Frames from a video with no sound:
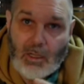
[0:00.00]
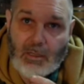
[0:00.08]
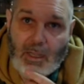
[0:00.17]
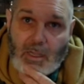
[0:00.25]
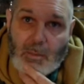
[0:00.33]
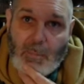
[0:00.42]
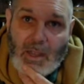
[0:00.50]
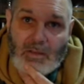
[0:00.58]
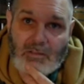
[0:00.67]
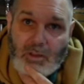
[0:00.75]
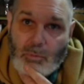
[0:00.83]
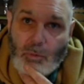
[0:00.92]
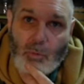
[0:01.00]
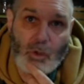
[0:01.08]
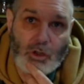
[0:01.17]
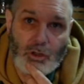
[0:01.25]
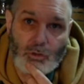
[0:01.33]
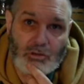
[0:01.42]
Now you might say, well,
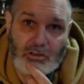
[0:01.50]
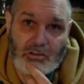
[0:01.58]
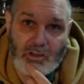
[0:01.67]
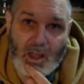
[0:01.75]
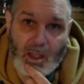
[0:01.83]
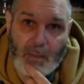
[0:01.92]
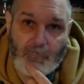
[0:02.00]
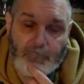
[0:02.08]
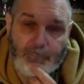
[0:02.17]
what use is that?